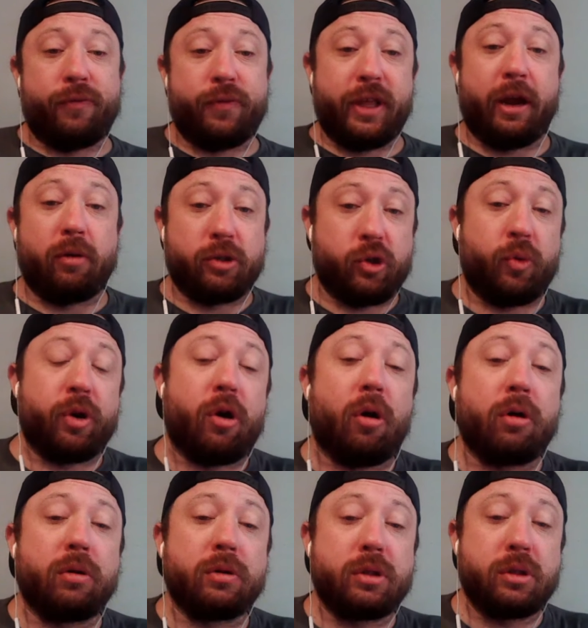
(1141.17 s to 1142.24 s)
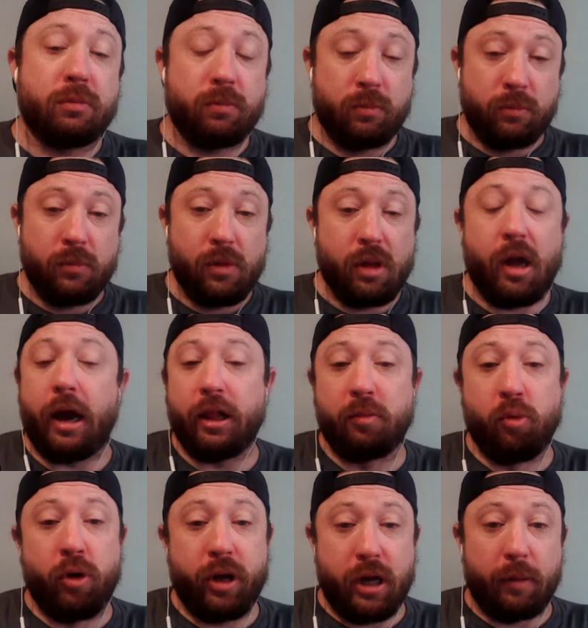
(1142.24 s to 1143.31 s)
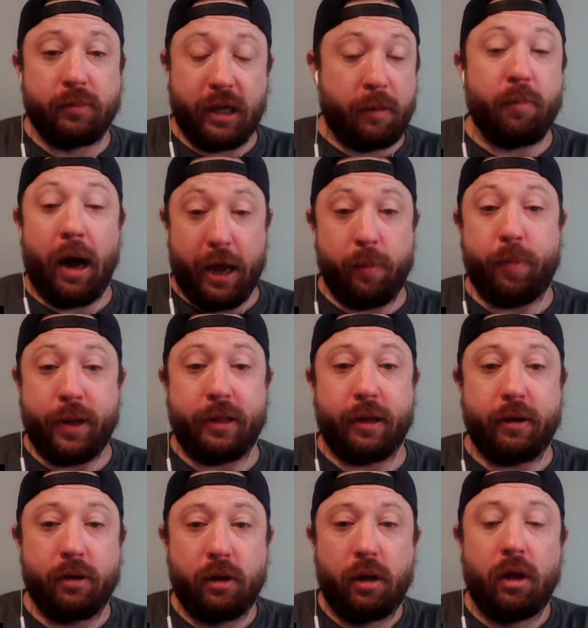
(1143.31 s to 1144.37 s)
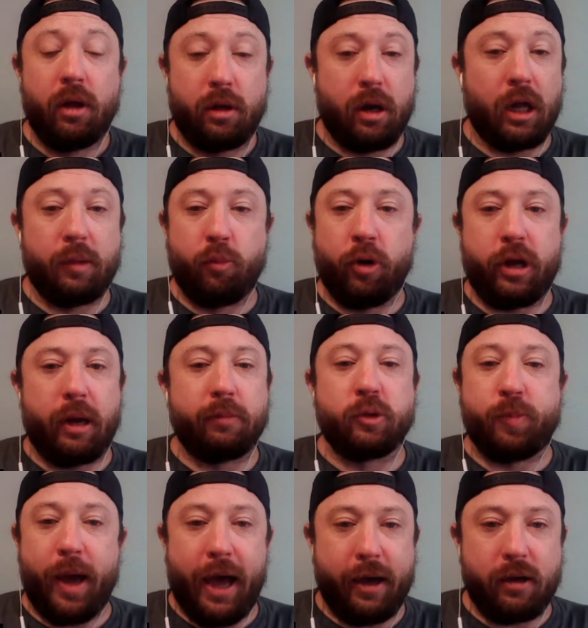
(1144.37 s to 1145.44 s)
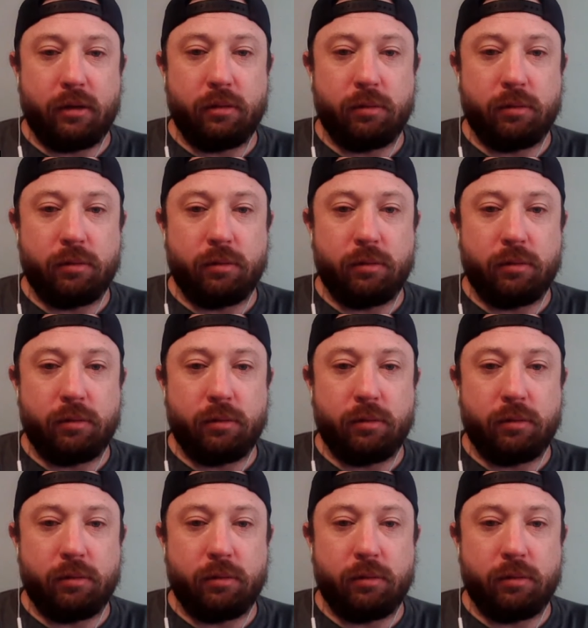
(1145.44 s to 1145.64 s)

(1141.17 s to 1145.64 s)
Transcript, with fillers: for the Arizona Cardinals. Kyler Murray, come, in my opinion, Kyler Murray comes back,